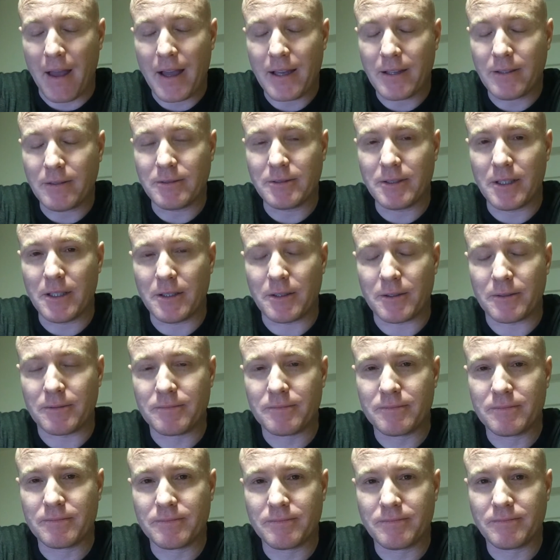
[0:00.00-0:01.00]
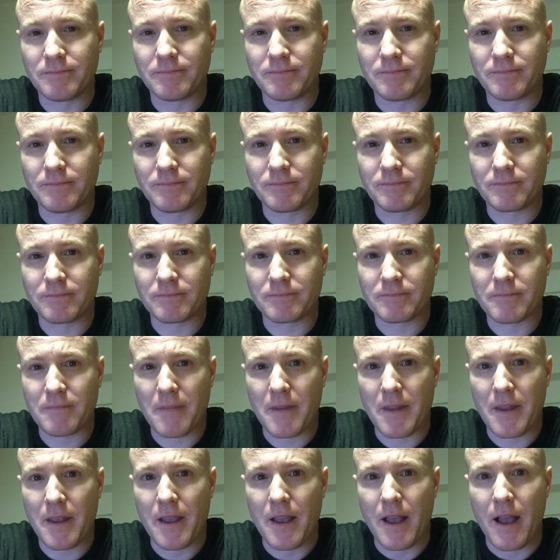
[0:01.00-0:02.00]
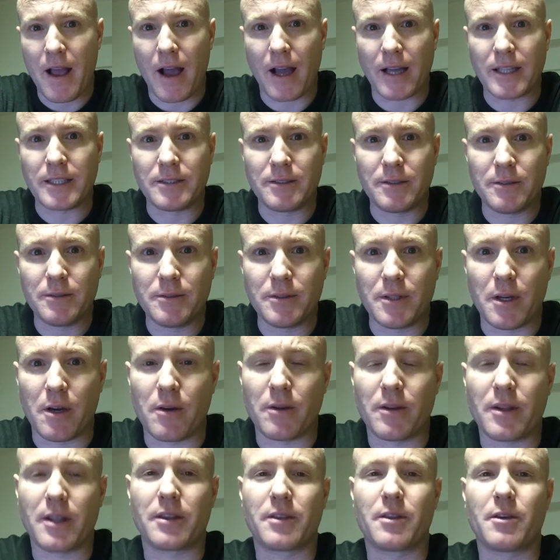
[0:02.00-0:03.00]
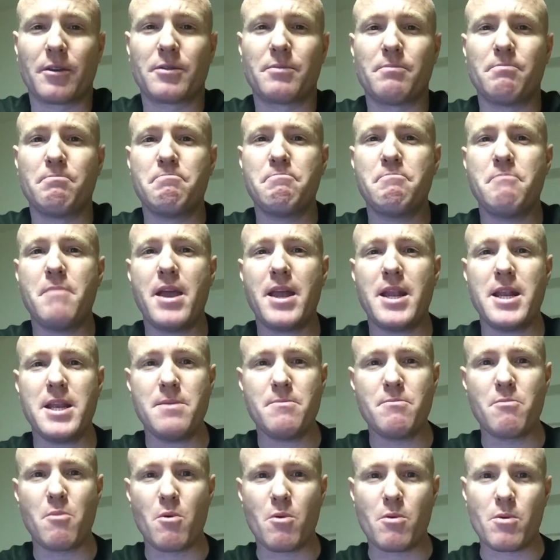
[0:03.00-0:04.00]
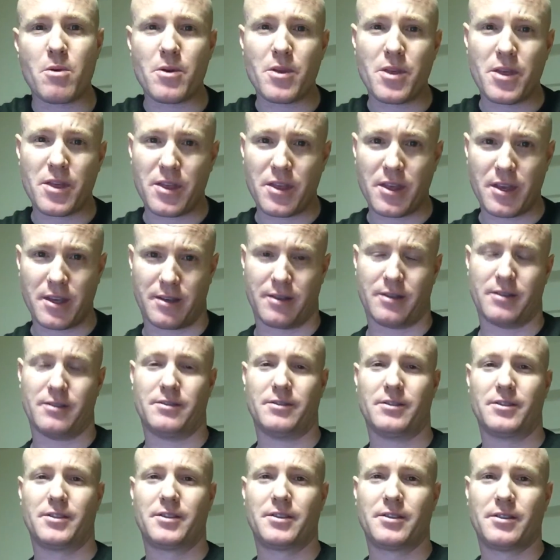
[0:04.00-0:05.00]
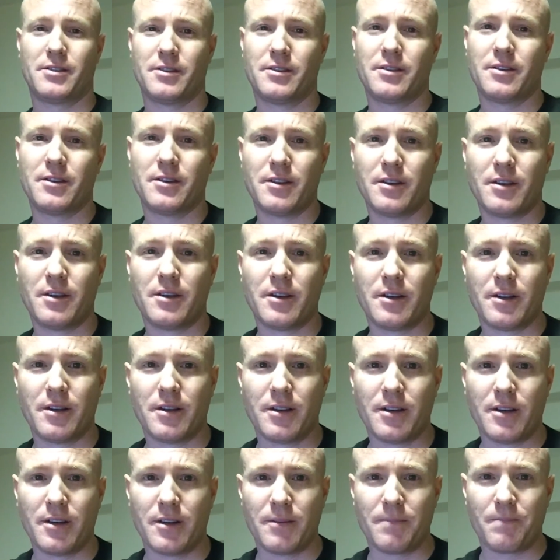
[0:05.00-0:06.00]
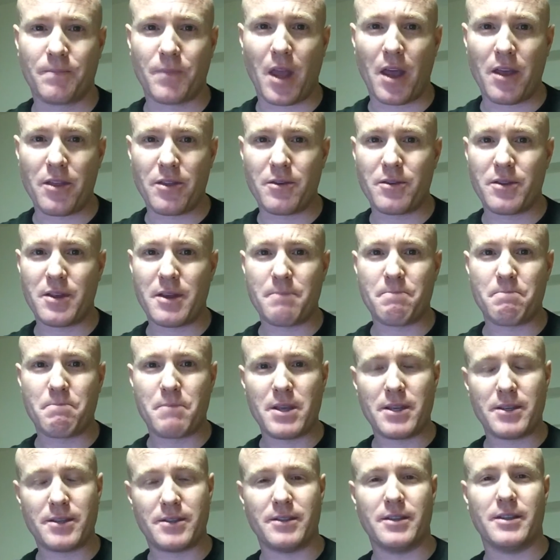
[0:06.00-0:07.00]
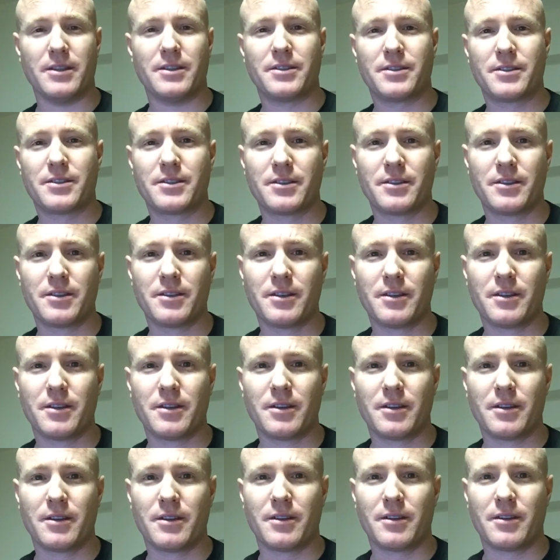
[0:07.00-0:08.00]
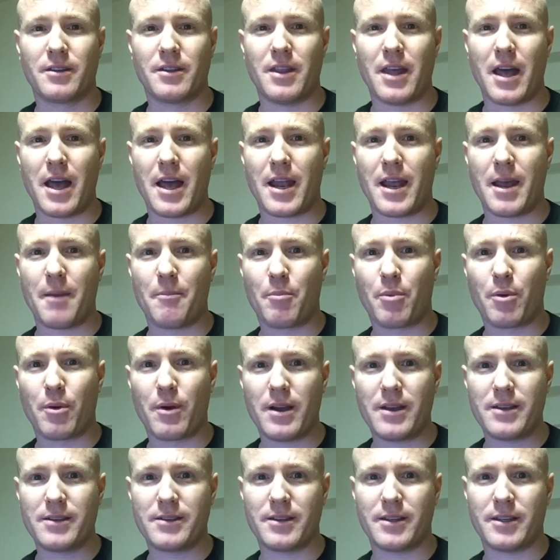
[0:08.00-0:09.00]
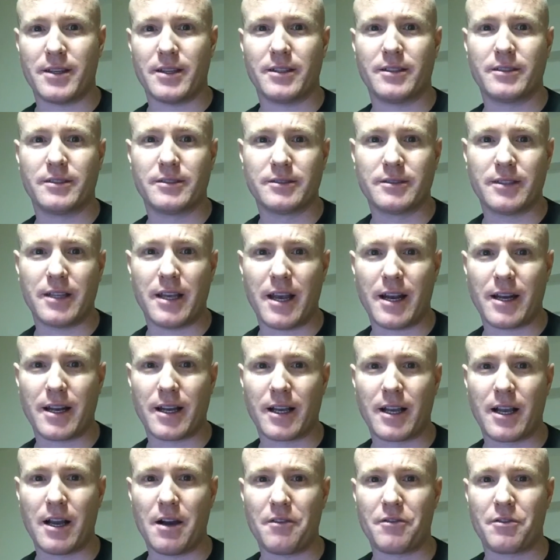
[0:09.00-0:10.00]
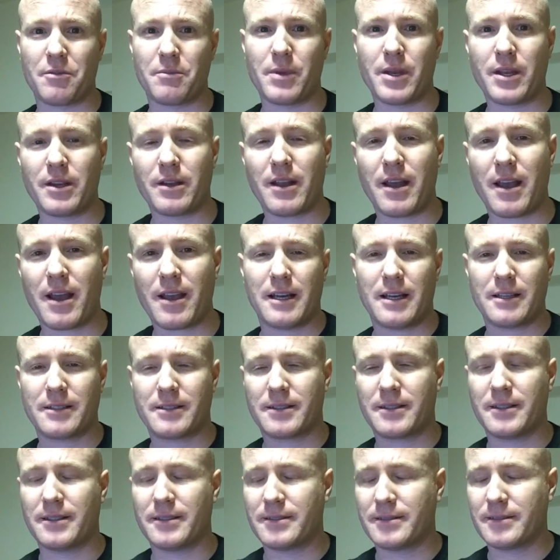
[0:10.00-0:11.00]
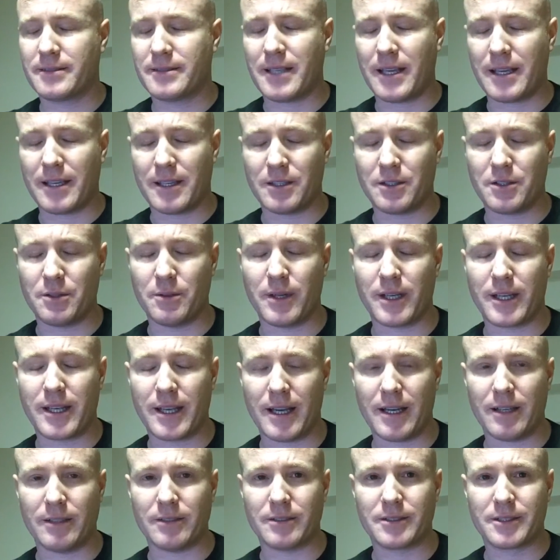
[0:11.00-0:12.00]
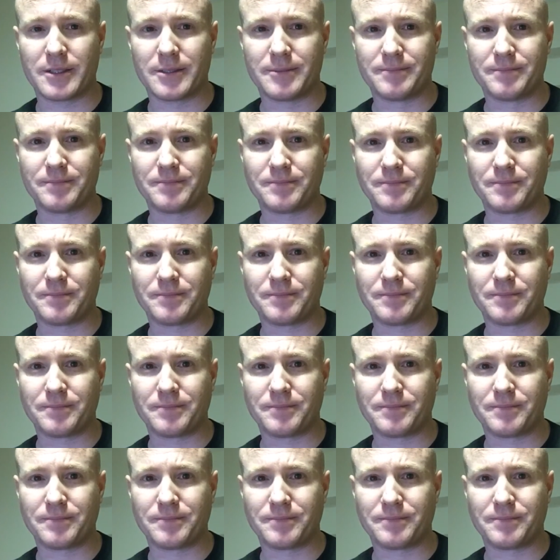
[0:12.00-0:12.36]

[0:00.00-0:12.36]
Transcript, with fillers: I don't know. I do know that there's many more things other than business that a president and a government has to take into account.